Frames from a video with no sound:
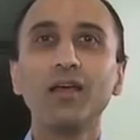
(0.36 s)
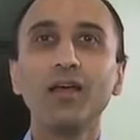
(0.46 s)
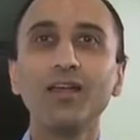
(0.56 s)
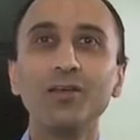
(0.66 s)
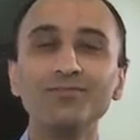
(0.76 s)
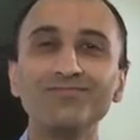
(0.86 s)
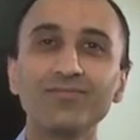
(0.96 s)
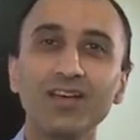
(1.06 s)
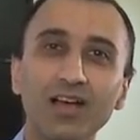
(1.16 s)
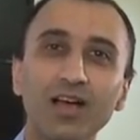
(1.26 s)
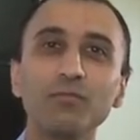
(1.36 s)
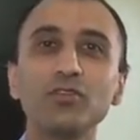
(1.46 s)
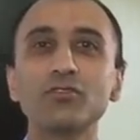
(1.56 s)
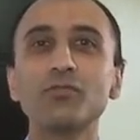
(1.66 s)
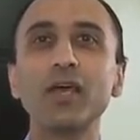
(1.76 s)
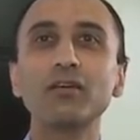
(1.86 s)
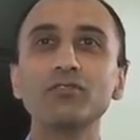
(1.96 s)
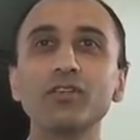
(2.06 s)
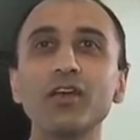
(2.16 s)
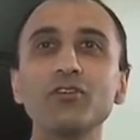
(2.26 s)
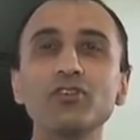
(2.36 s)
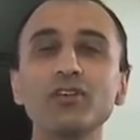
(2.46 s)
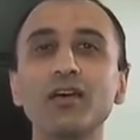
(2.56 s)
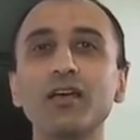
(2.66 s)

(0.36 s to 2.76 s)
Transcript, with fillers: Hello, I'm Dr. Mehul Dhinoja.